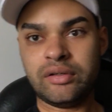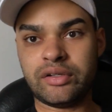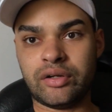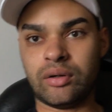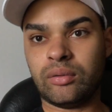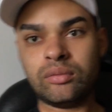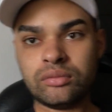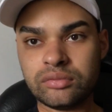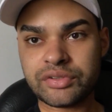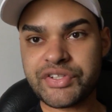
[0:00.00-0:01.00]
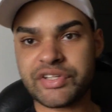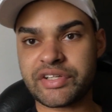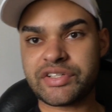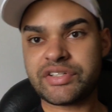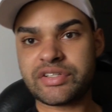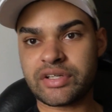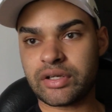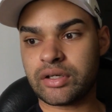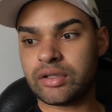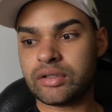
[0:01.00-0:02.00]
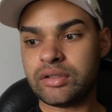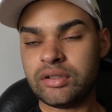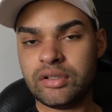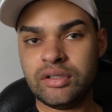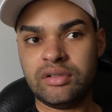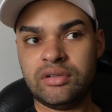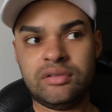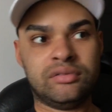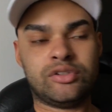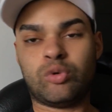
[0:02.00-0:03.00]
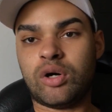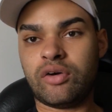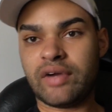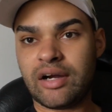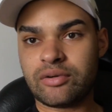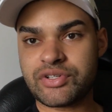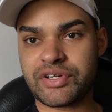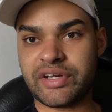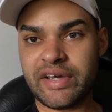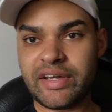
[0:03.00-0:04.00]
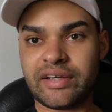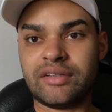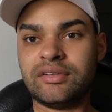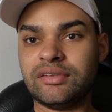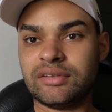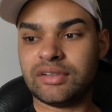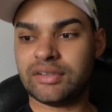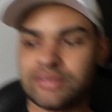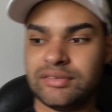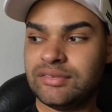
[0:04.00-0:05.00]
you know, 6 to 12 hours a day, uh,